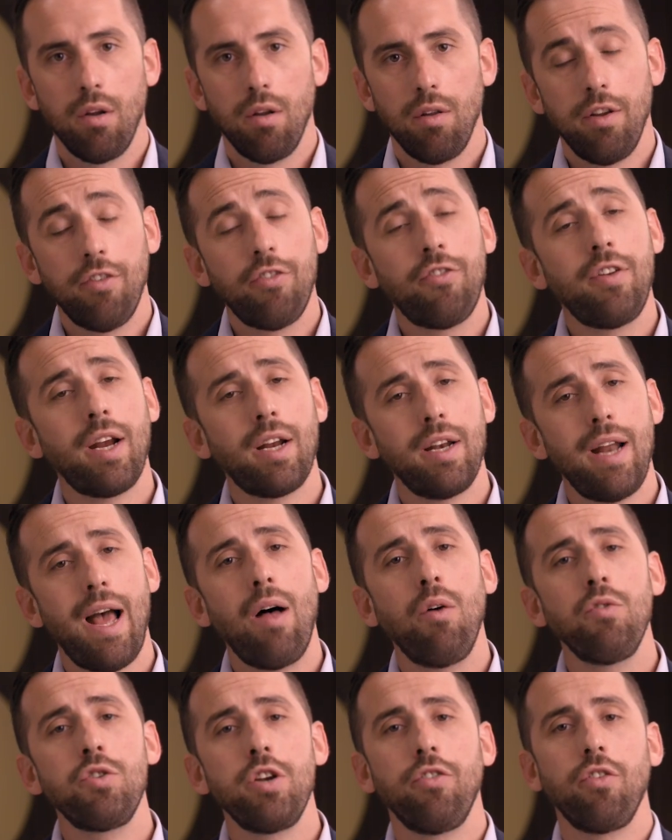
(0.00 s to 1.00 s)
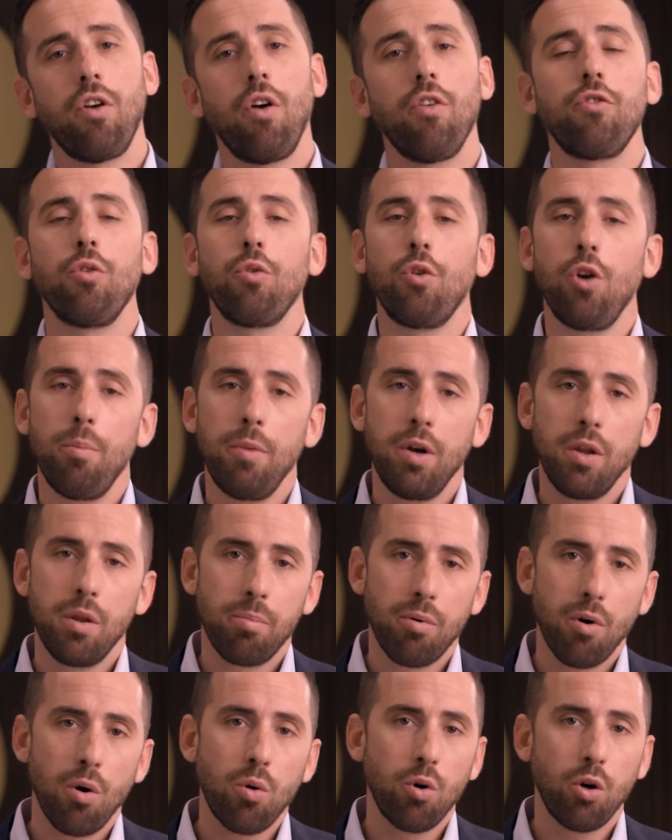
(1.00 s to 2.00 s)
This technology is also coming to the
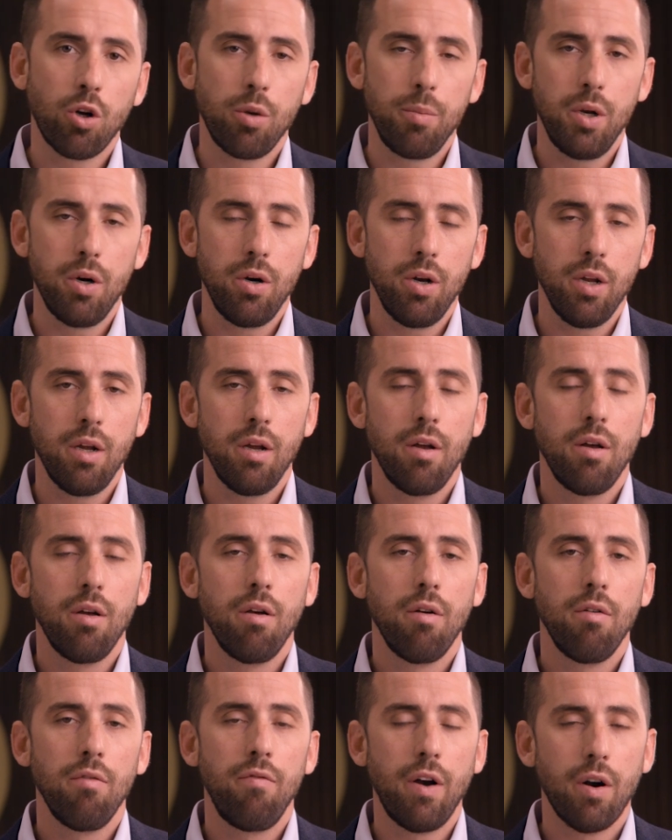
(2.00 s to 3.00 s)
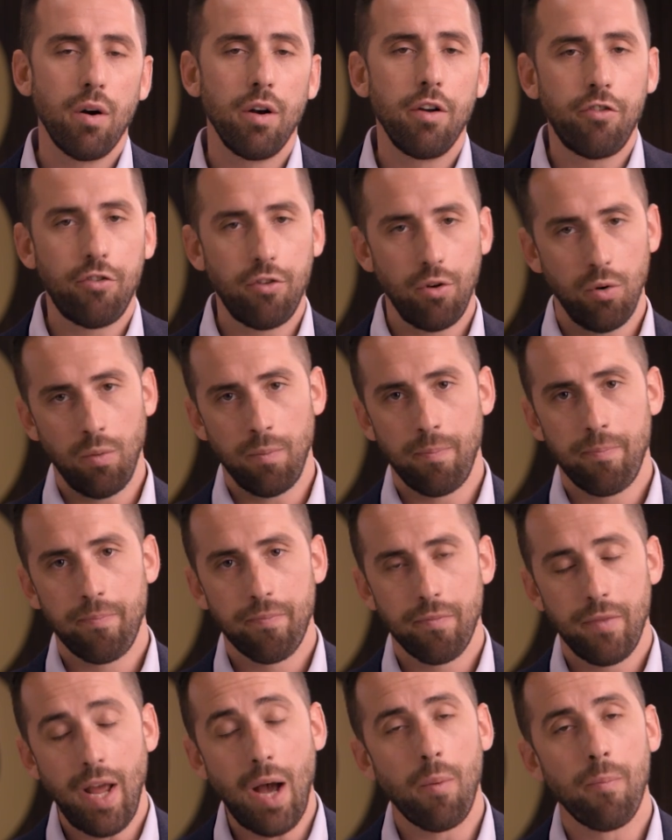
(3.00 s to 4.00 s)
broker community very soon.
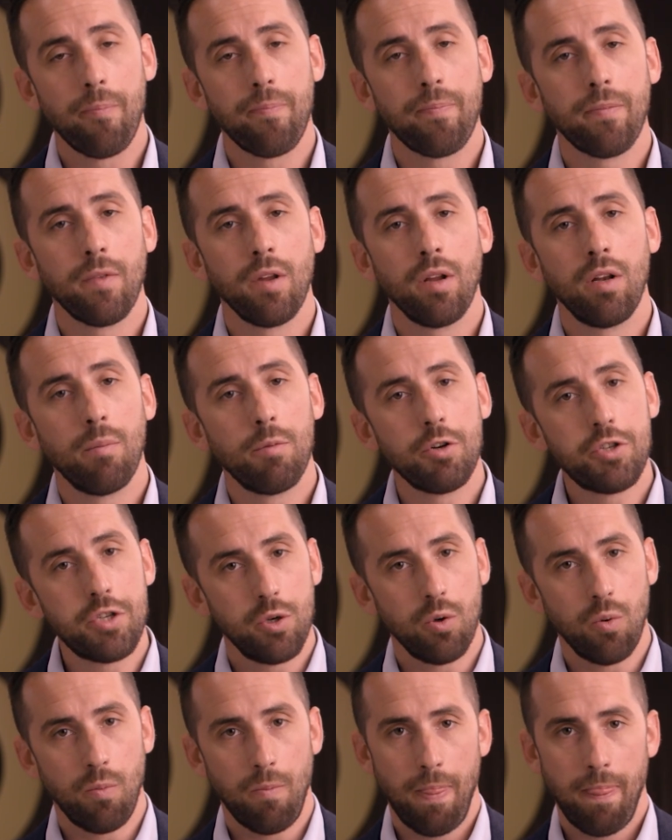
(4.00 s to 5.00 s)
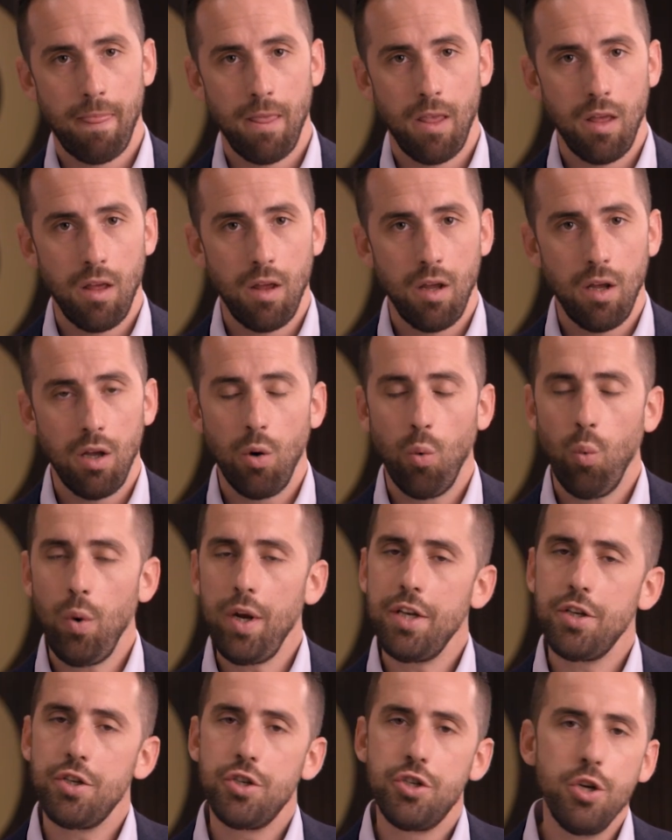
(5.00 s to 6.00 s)
Now, number two,
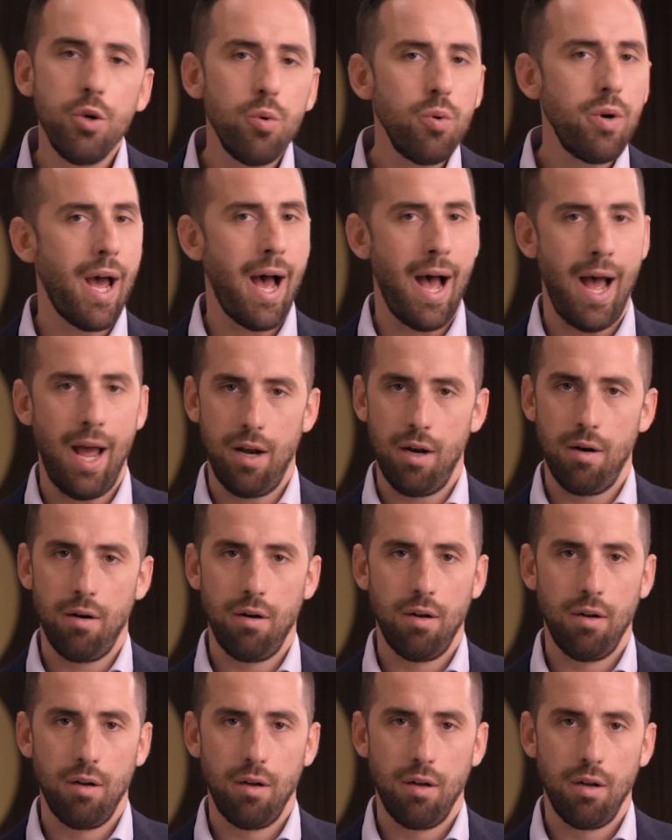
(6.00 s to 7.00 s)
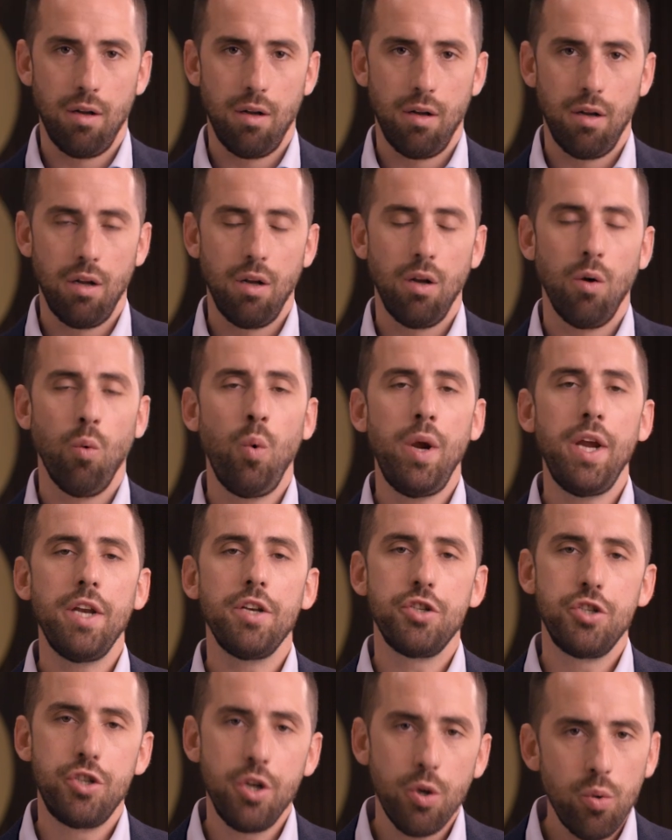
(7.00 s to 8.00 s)
we do not
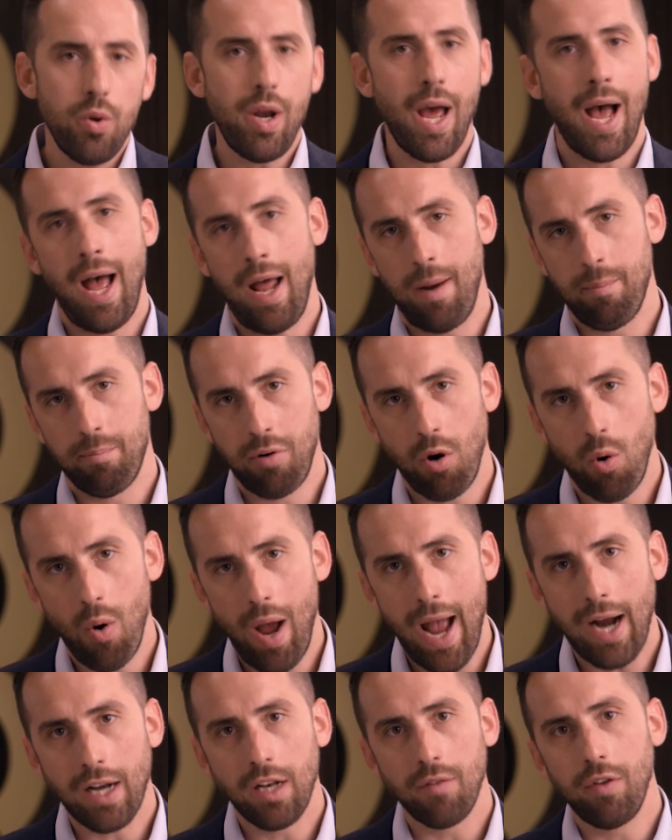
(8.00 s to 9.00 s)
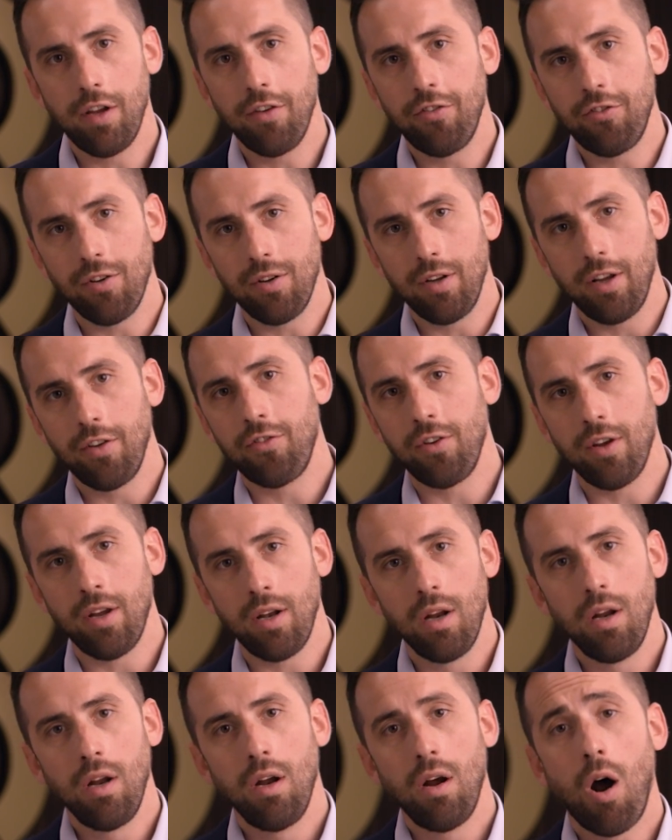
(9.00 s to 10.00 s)
proactively solicit
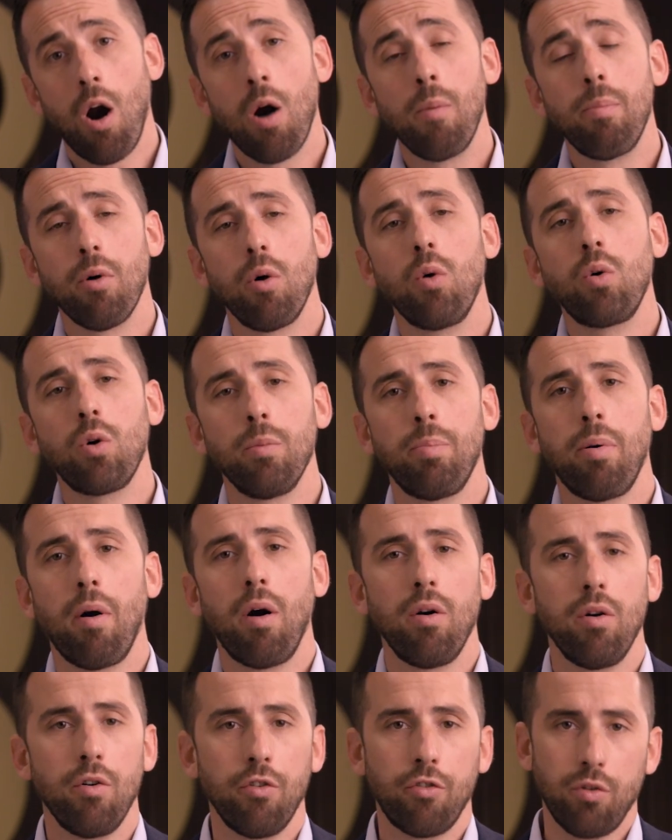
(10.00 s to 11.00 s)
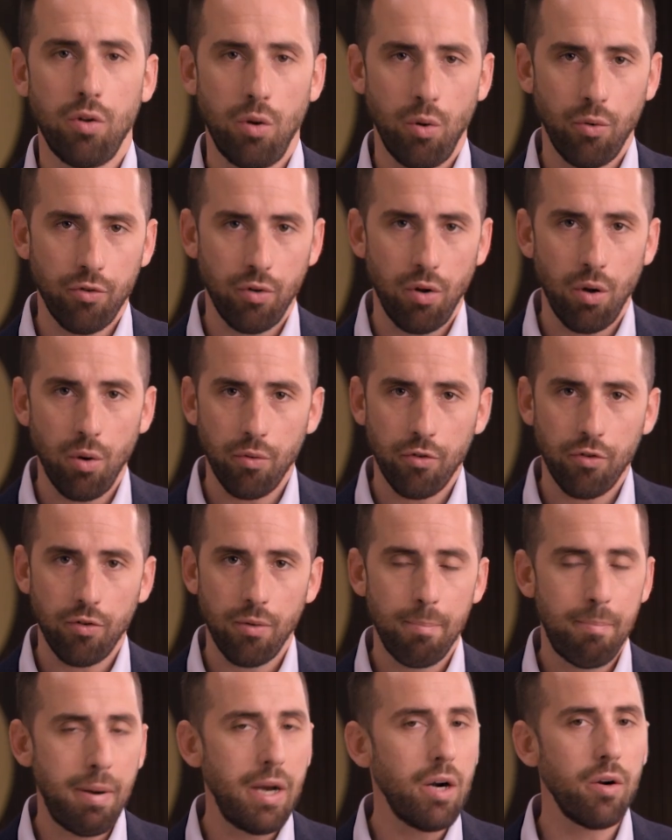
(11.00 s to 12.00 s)
our broker partners close loans,
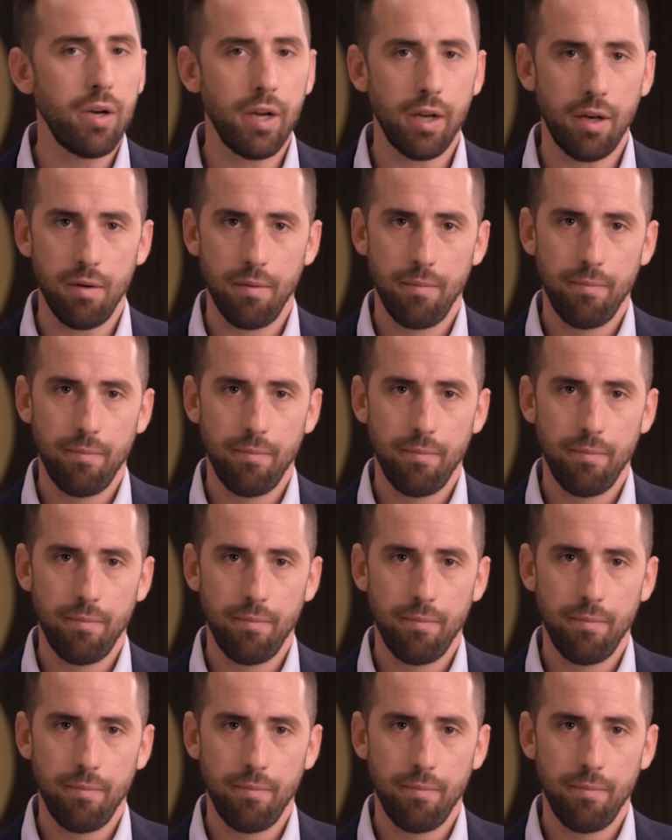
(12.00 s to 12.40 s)
period.